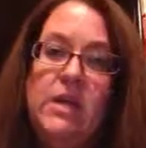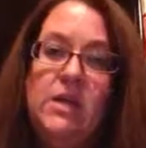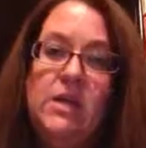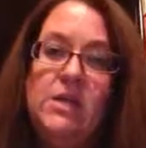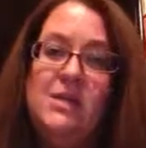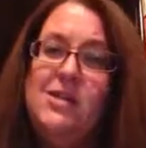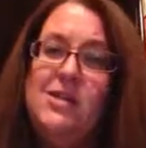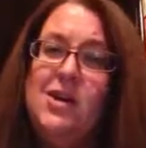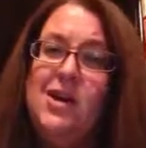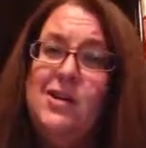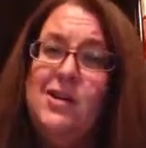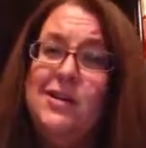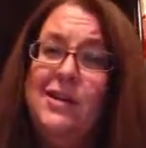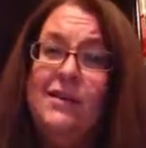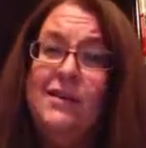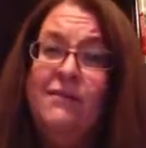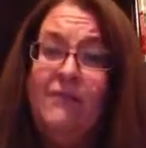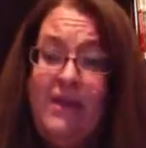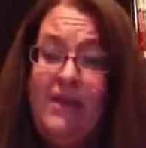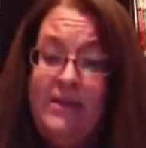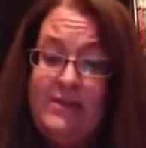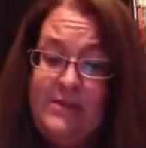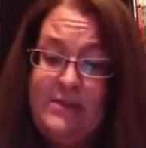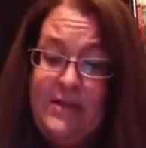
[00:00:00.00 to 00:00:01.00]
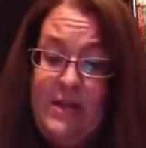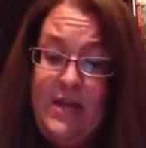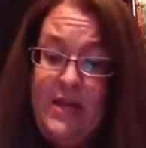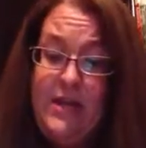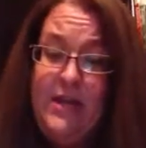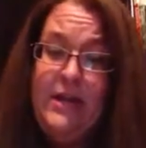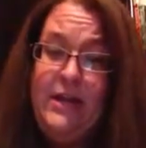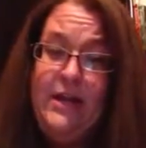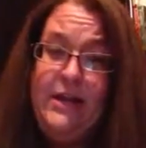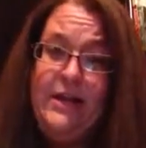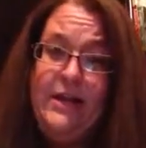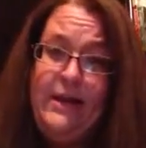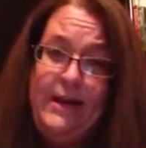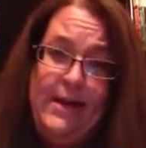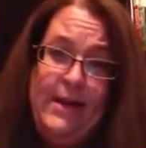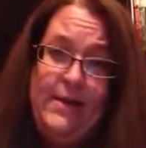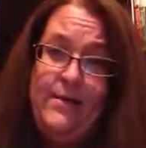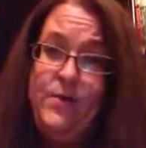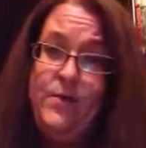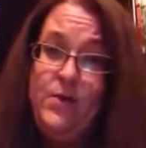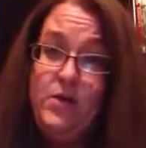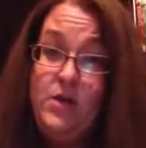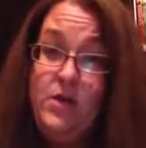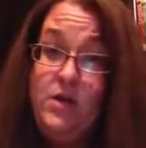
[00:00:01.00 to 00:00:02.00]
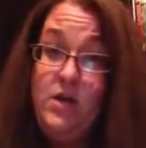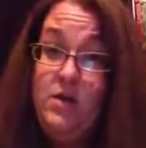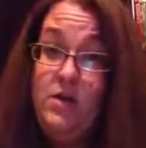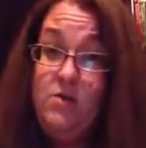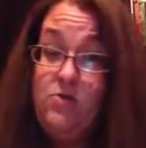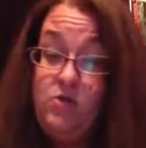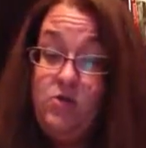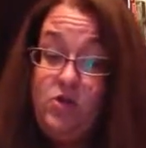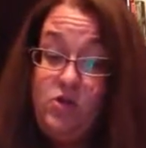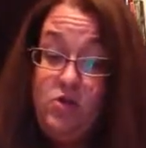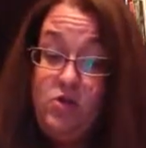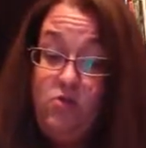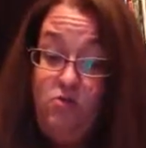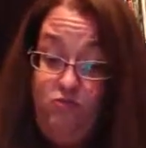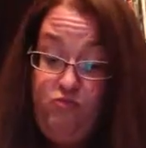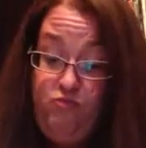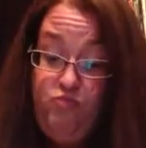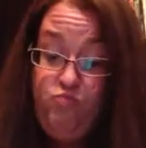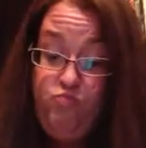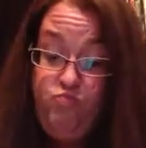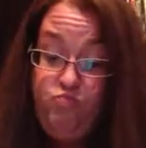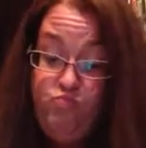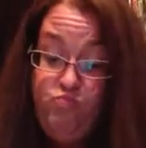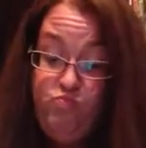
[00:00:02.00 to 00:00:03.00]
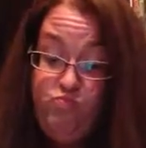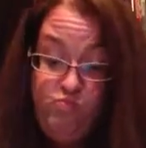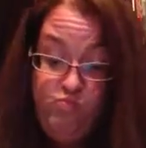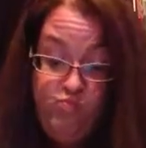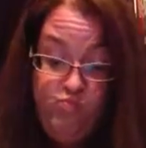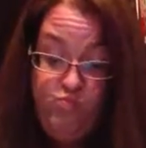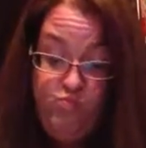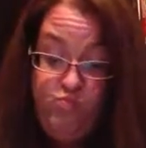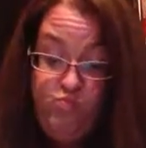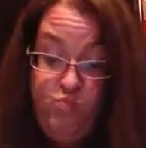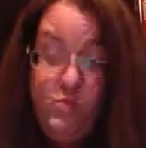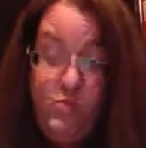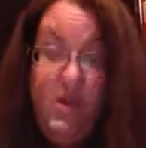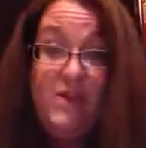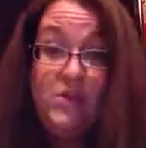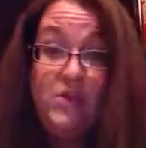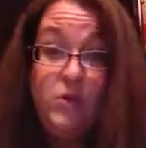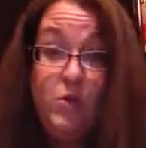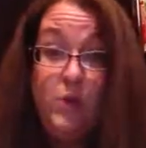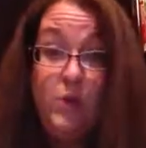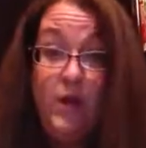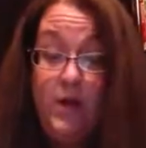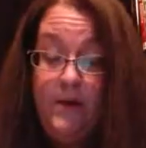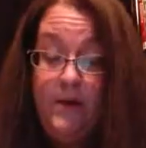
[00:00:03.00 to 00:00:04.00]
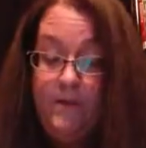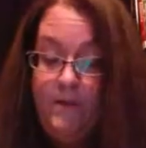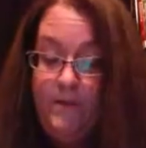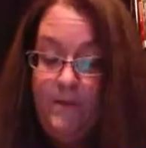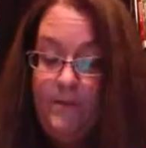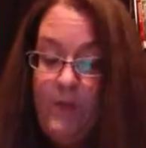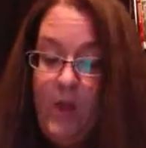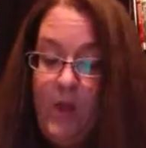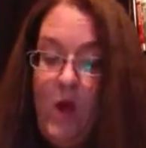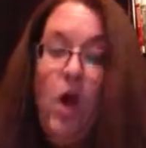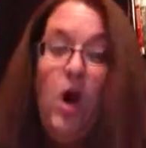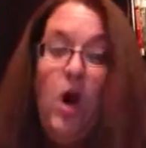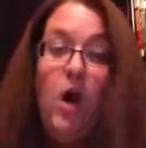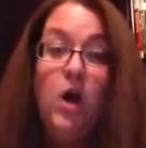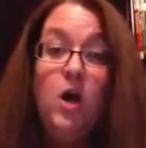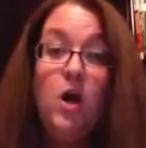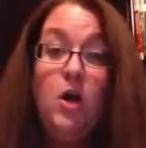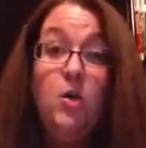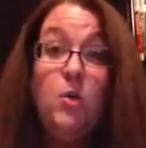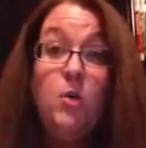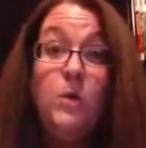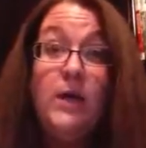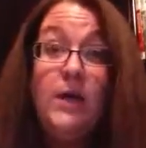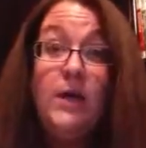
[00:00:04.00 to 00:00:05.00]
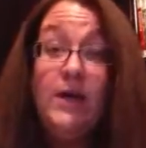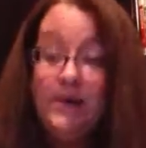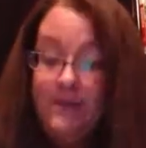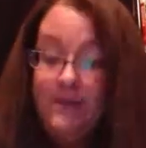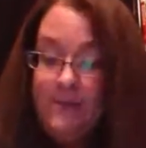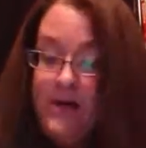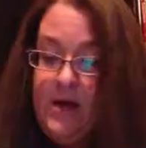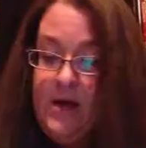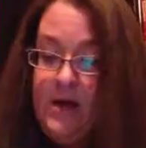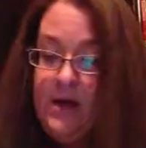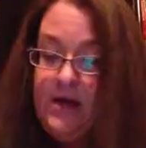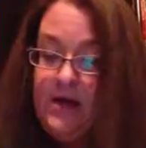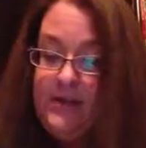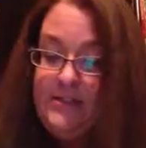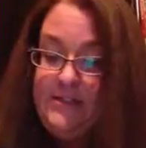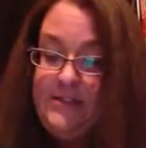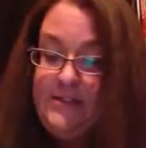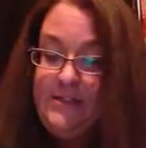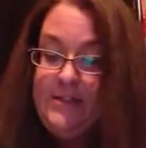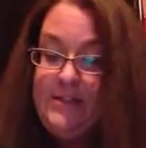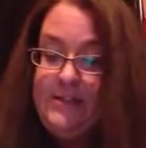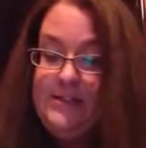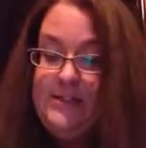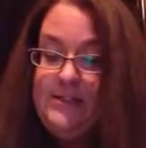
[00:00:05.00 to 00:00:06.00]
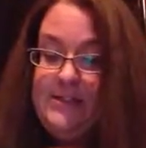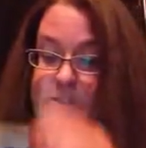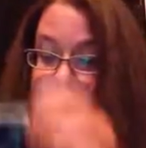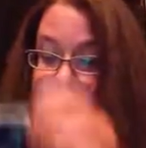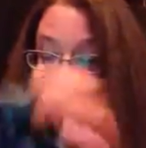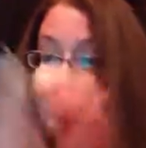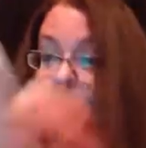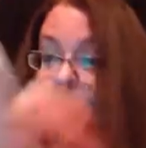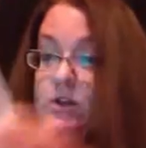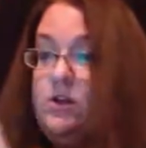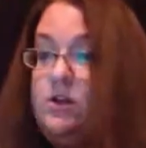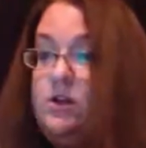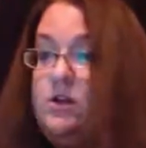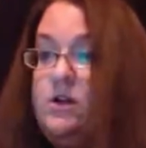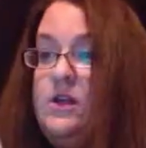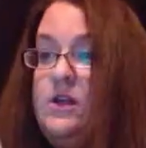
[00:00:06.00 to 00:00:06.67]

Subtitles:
It's oddly fascinating, and I can't put it down, so that's okay. Oh, yeah, I did get this one.